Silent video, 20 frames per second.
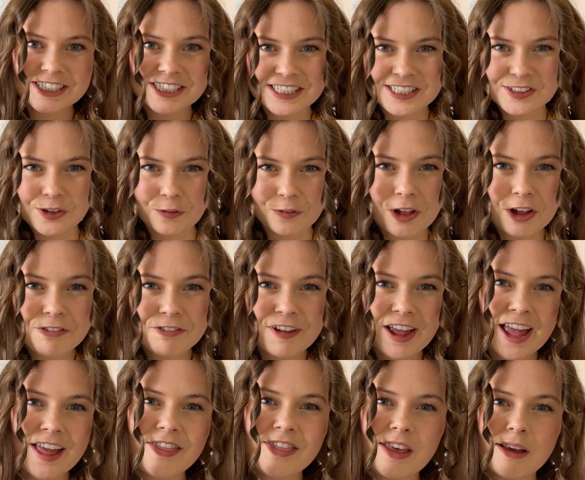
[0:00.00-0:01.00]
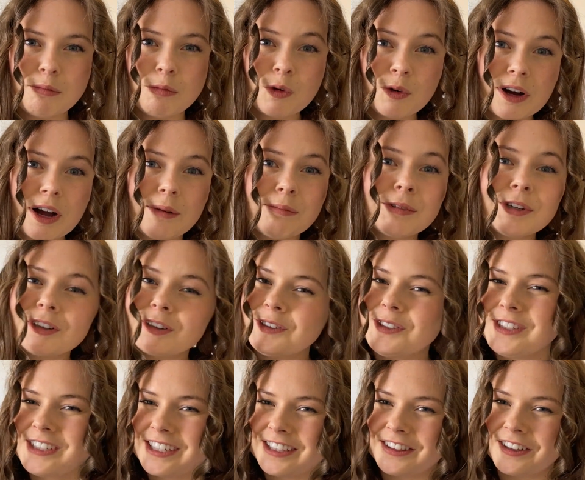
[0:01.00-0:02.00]
this all off, and then we'll come to
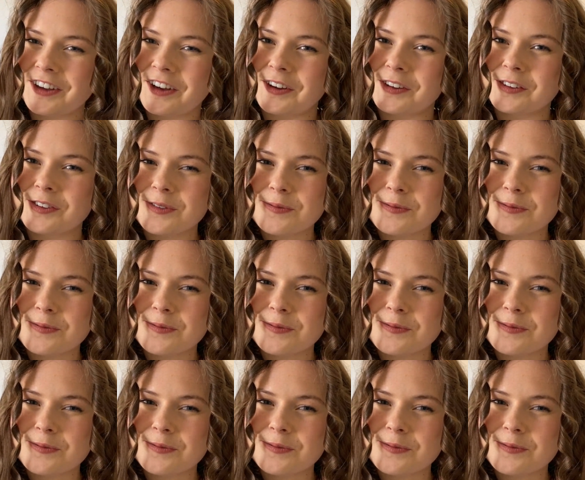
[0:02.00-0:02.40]
loosening the curls.